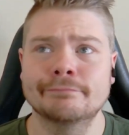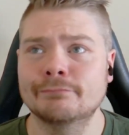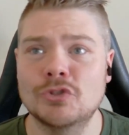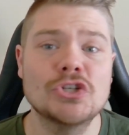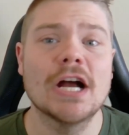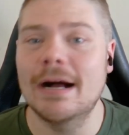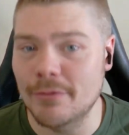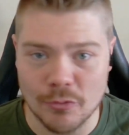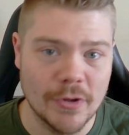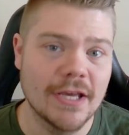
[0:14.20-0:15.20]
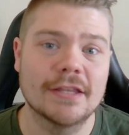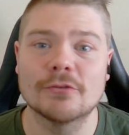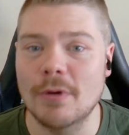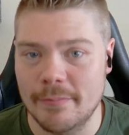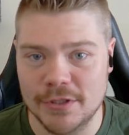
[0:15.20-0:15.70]
job of the week, the
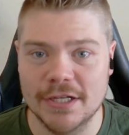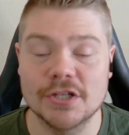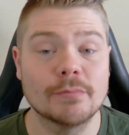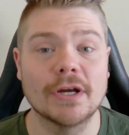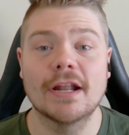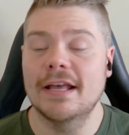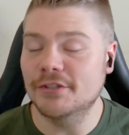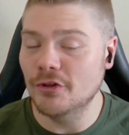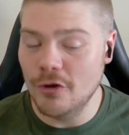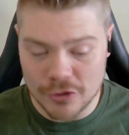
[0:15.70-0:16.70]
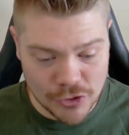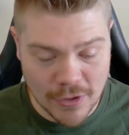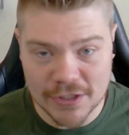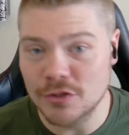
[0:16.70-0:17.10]
repetition. But as long as you got your